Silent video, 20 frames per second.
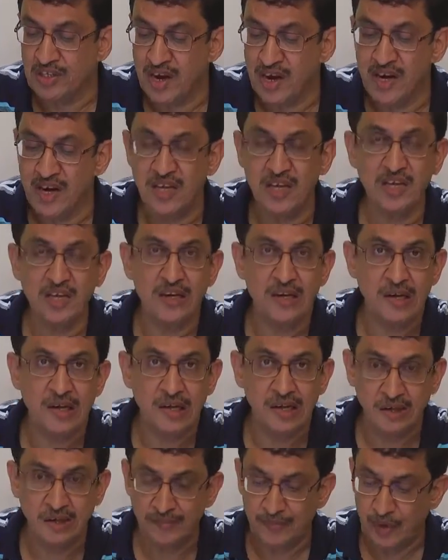in India,
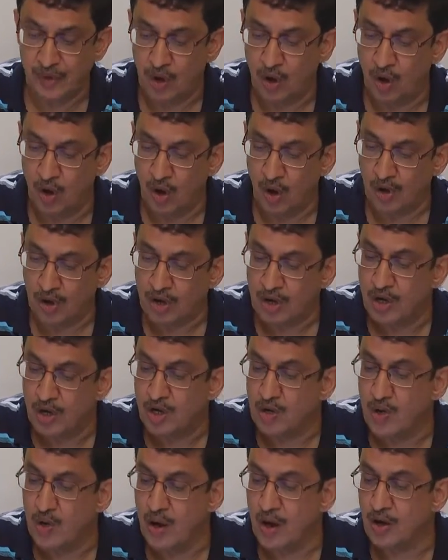or
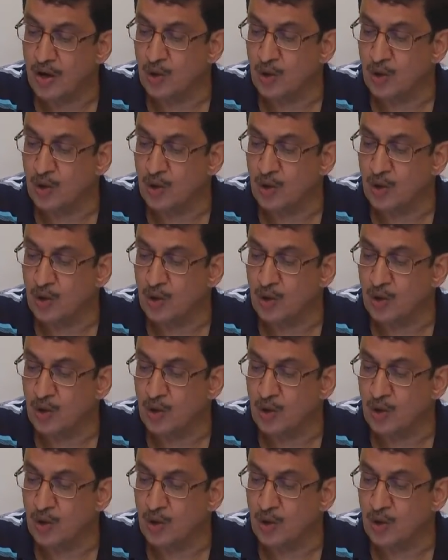you are